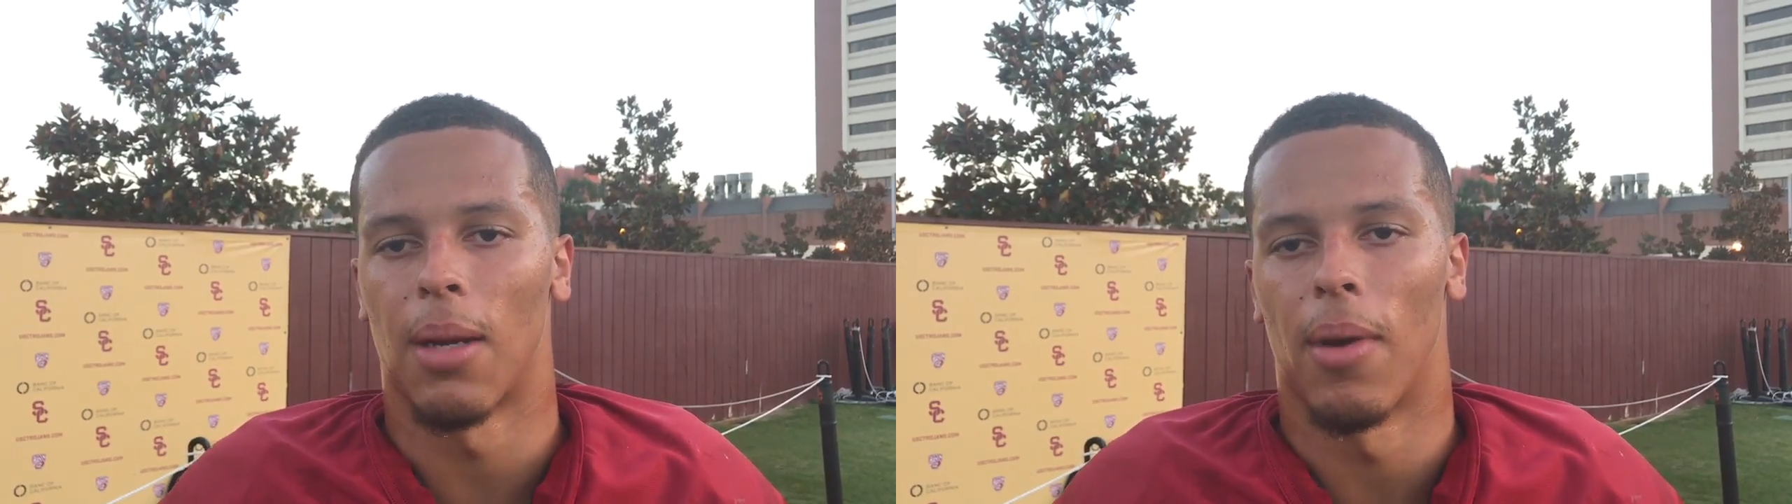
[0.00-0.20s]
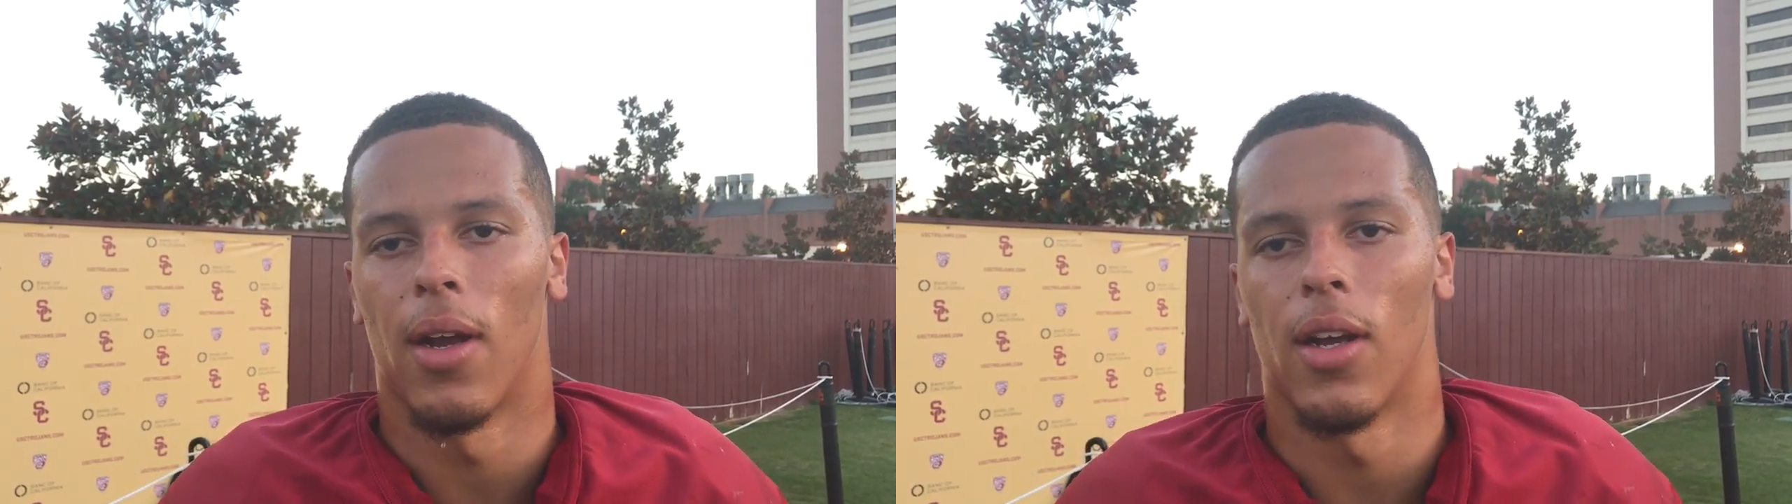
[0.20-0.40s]

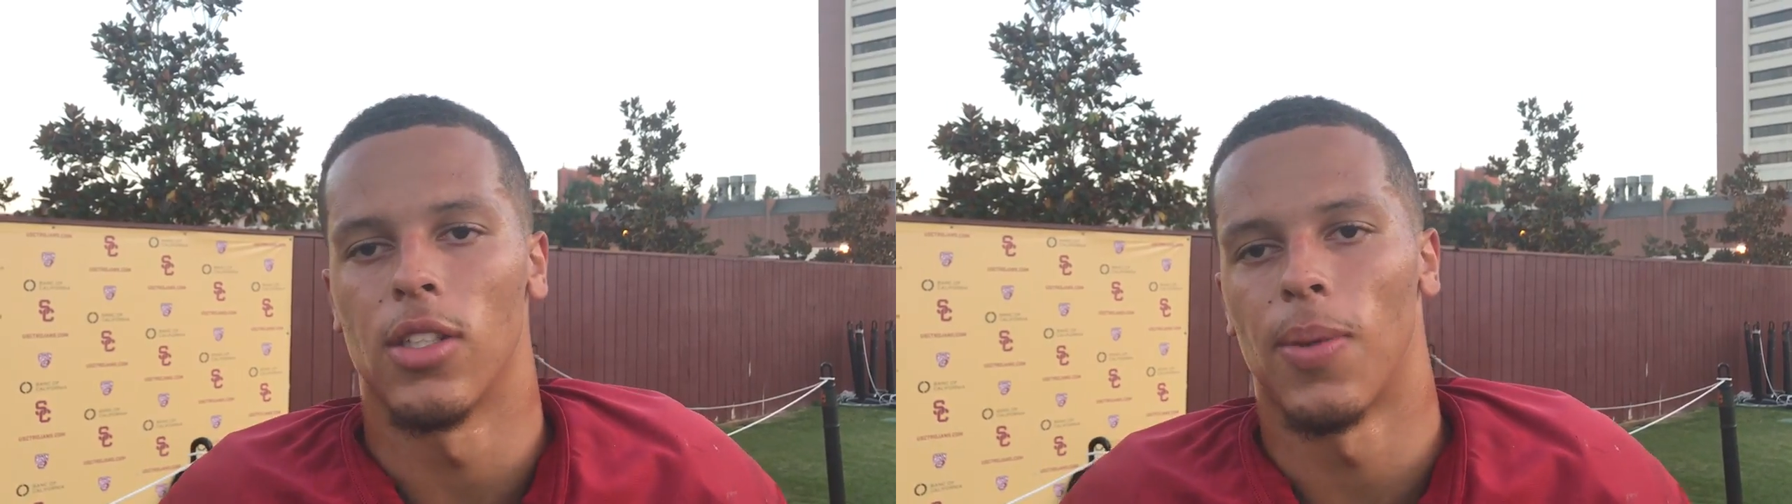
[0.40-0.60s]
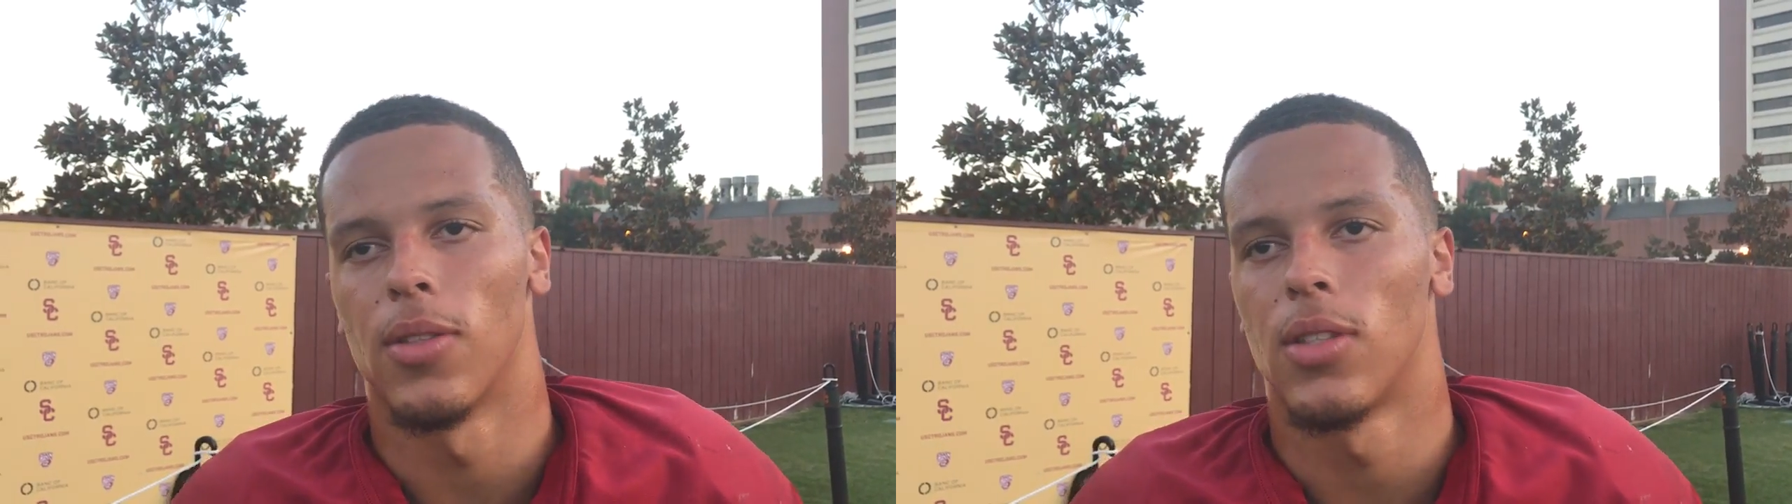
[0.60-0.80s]
time out here
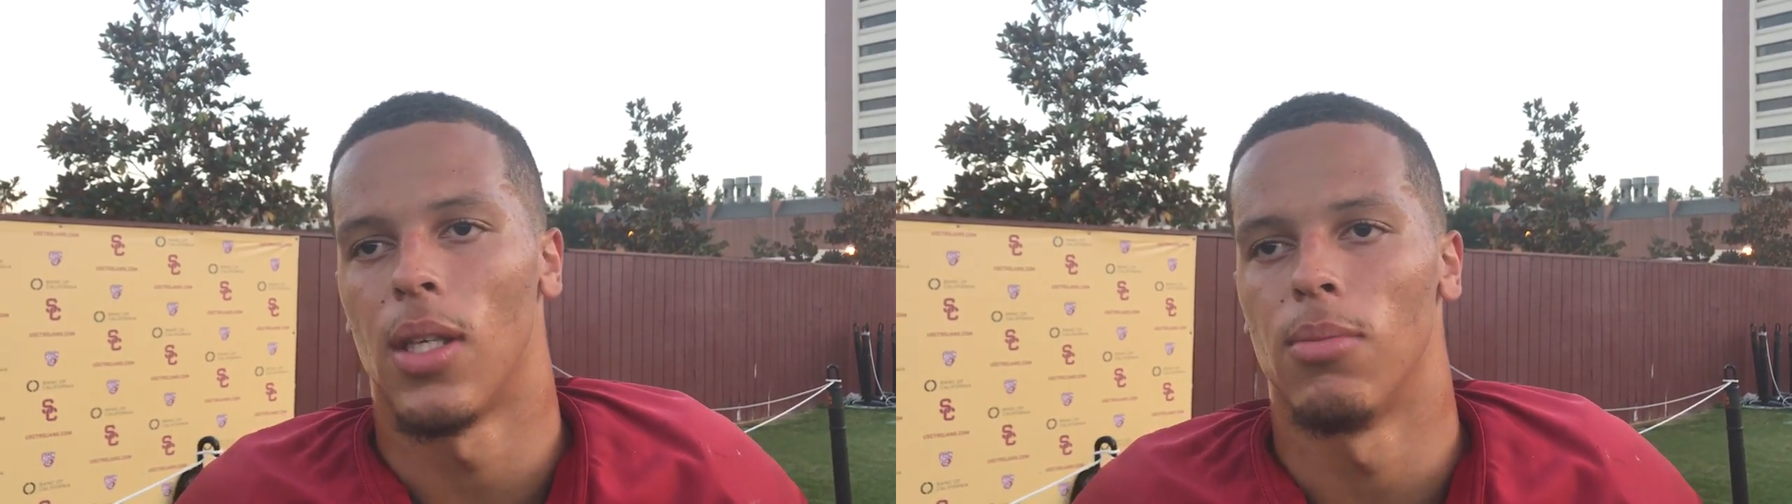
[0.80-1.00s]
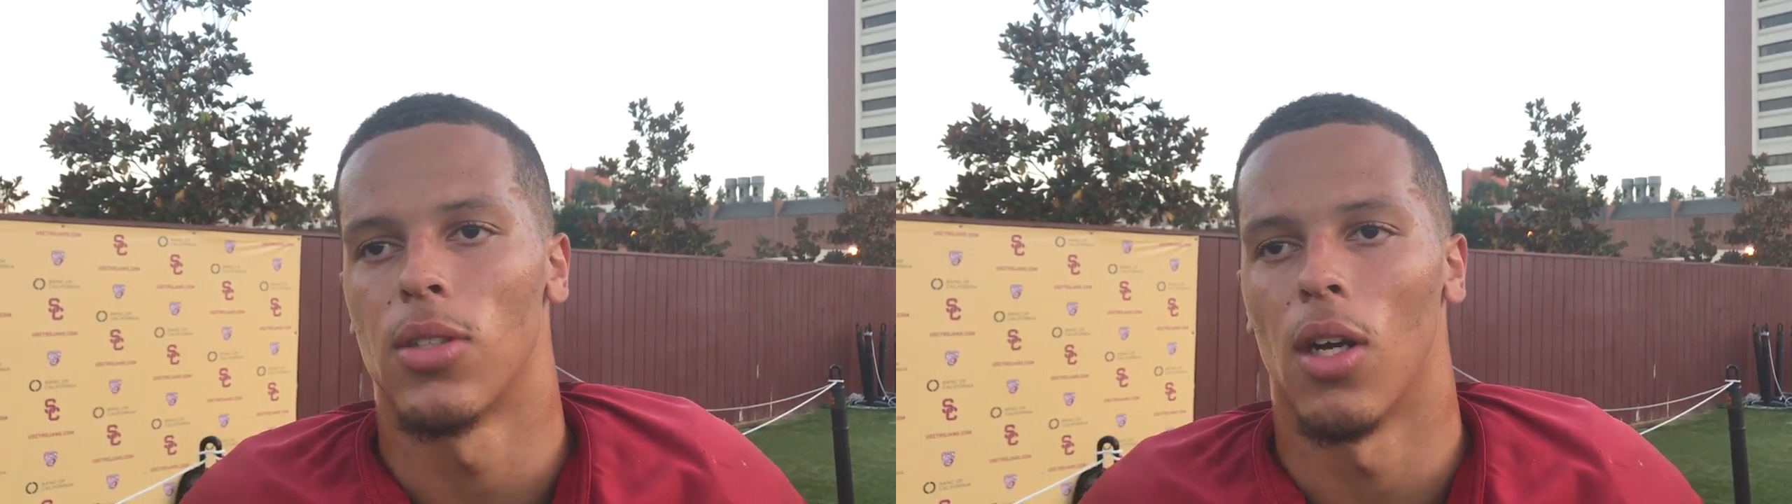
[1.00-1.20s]
on special
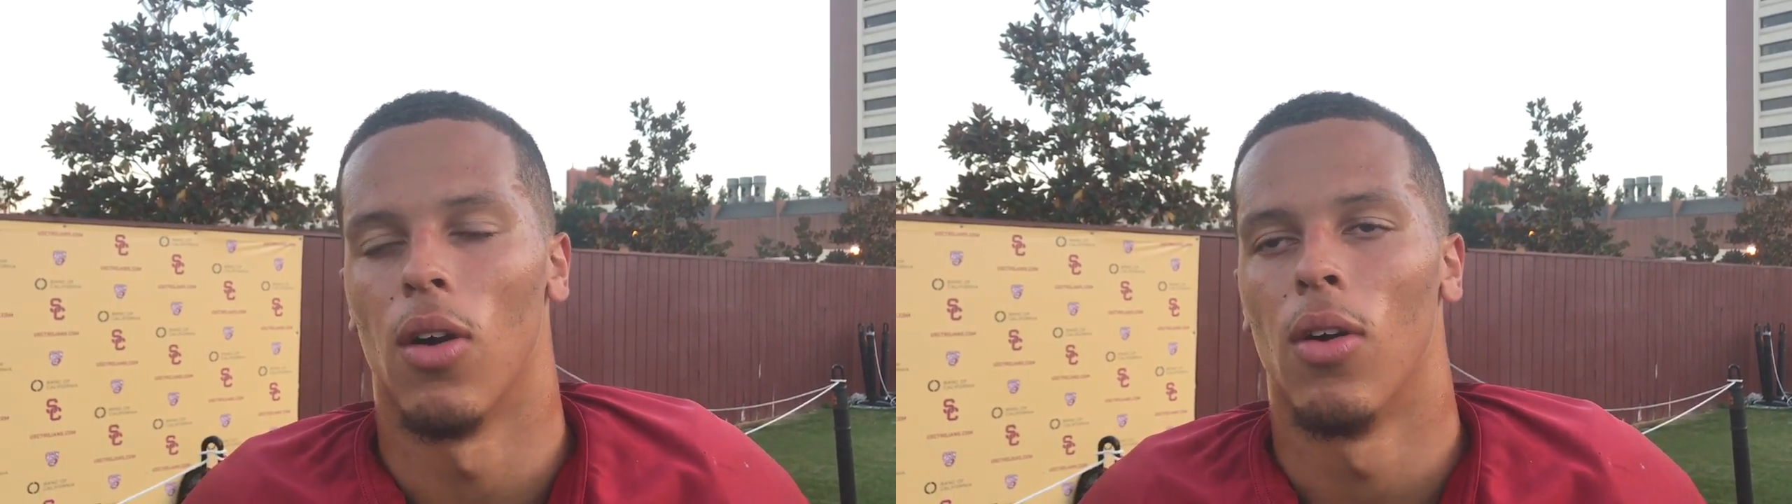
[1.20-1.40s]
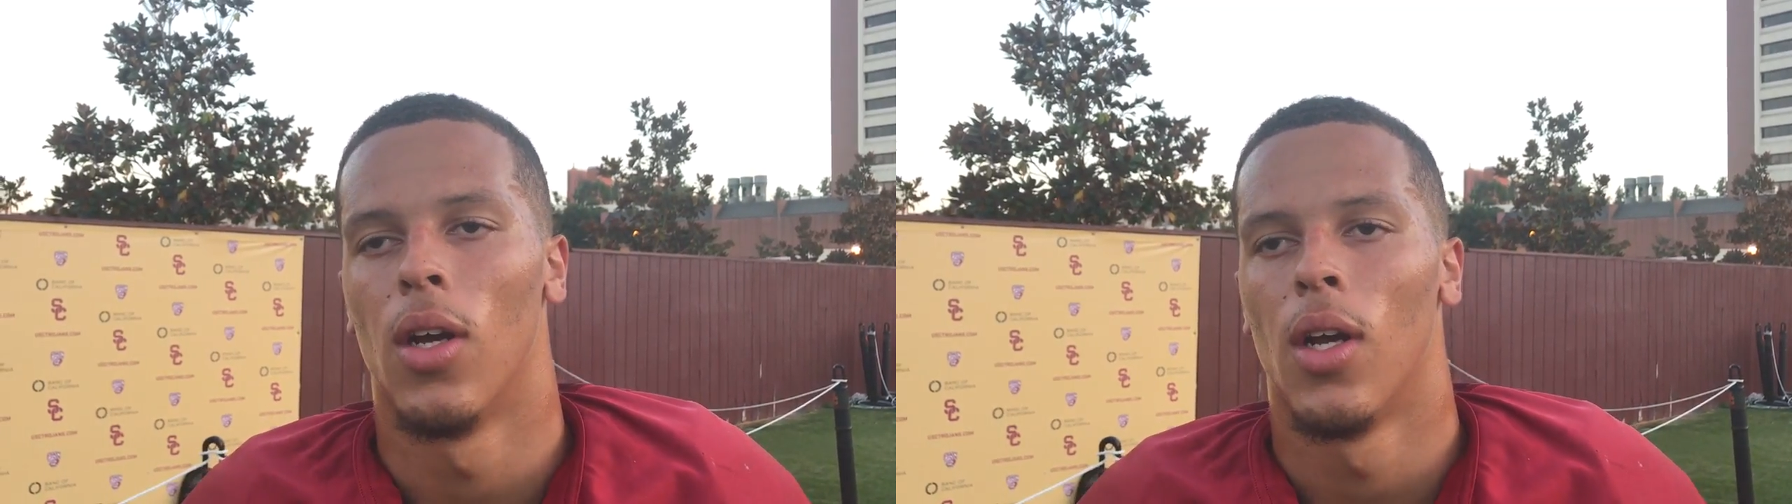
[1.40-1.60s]
teams, so,